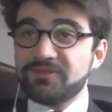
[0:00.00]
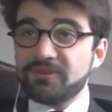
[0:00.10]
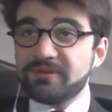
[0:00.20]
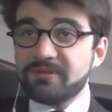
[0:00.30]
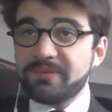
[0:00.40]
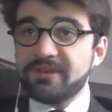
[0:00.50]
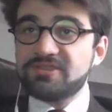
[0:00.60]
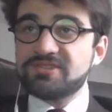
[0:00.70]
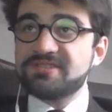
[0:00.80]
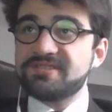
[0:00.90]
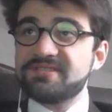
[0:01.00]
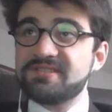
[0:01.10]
sorry, page 7.